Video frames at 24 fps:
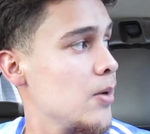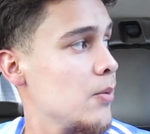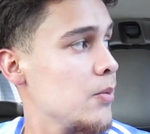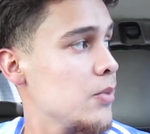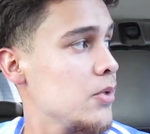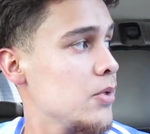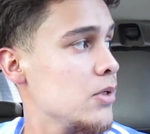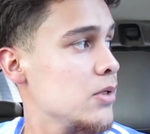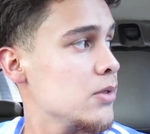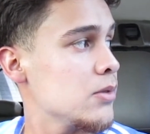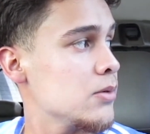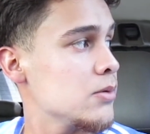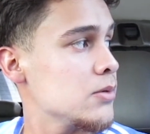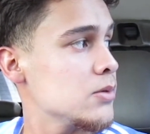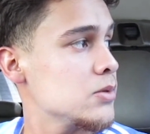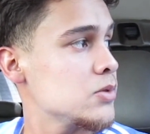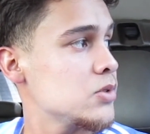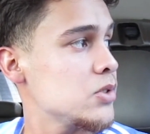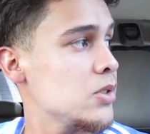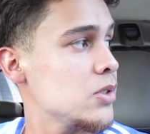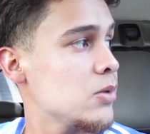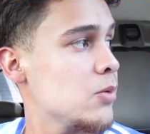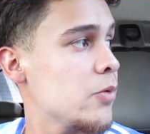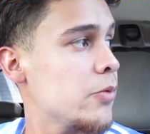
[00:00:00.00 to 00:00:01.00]
But
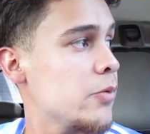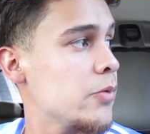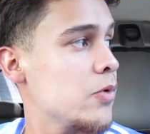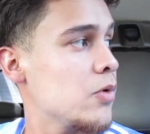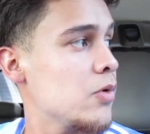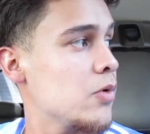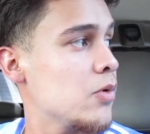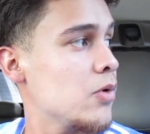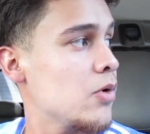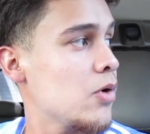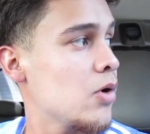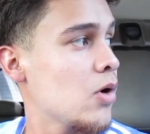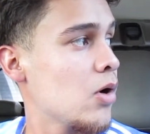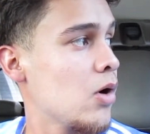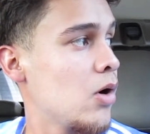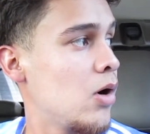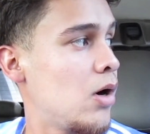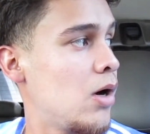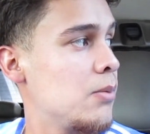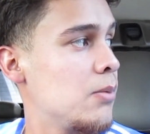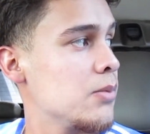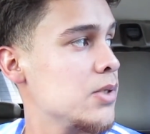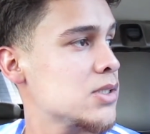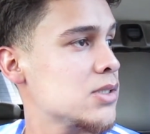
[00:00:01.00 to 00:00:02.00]
shit, well,
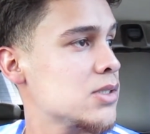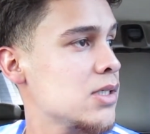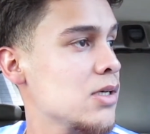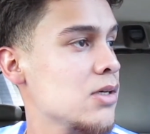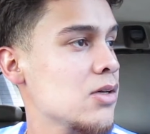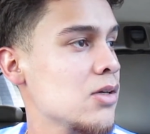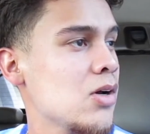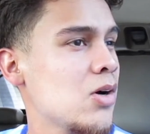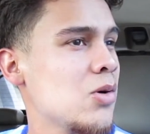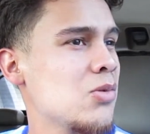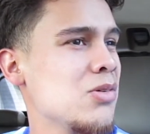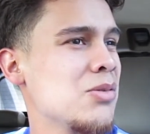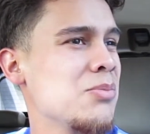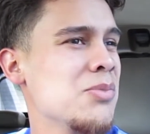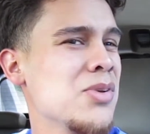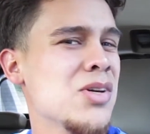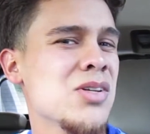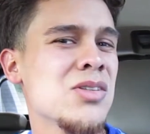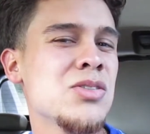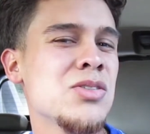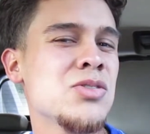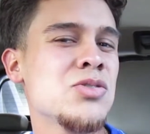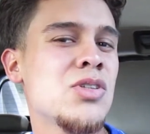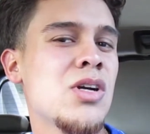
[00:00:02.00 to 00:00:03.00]
I'm gonna take y'all with me
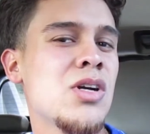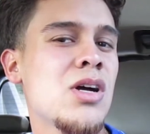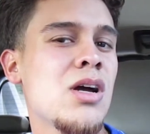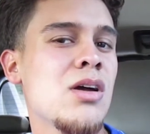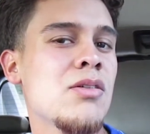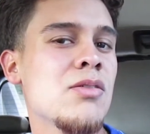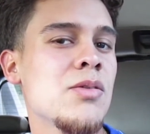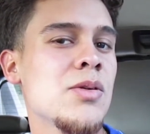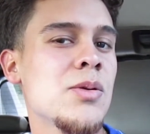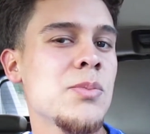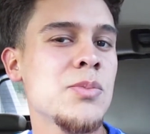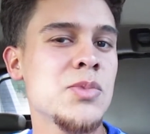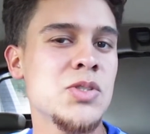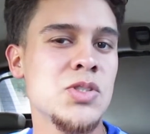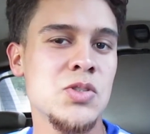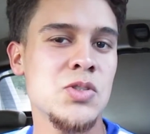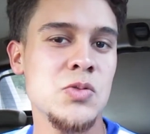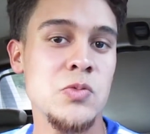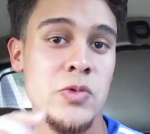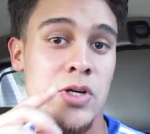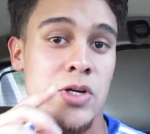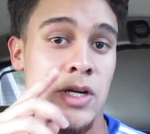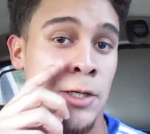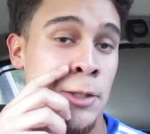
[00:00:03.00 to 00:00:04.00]
on the drive and I'm gonna
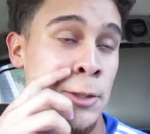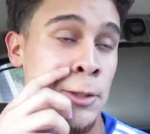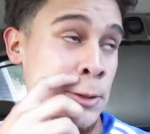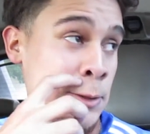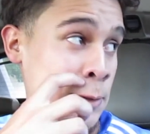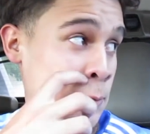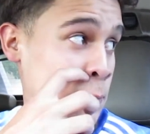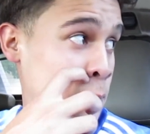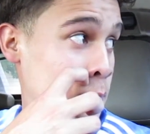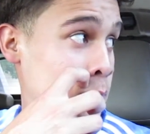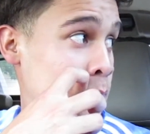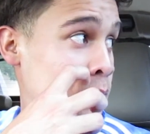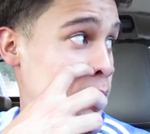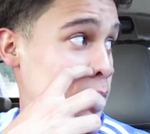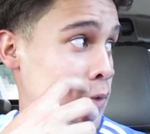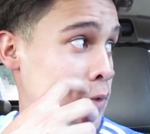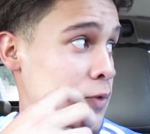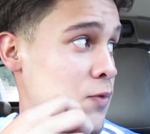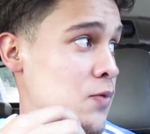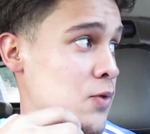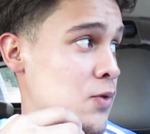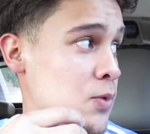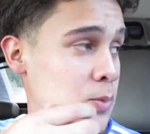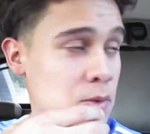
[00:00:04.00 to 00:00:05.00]
just rant a little bit,
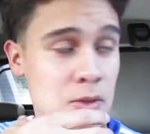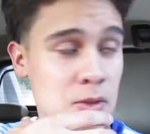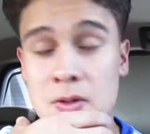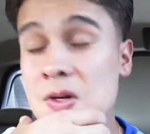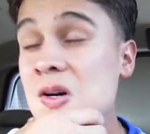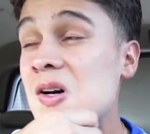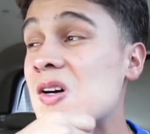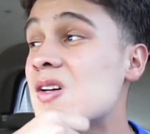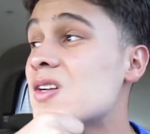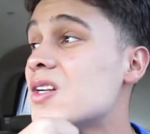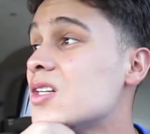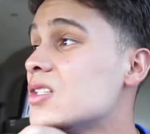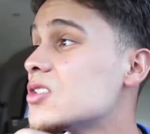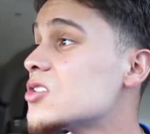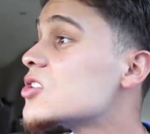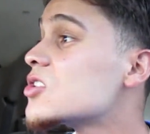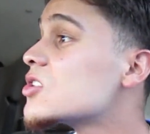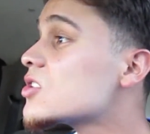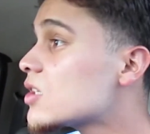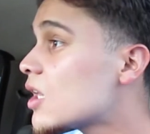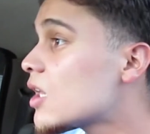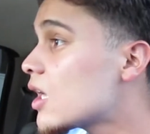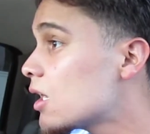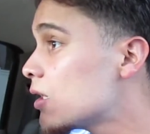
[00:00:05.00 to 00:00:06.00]
you feel me, on
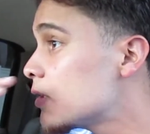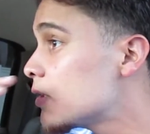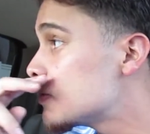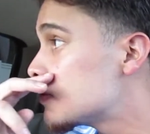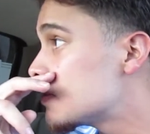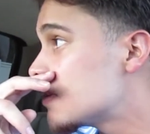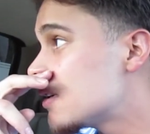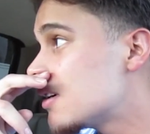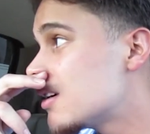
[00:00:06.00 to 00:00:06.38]
just life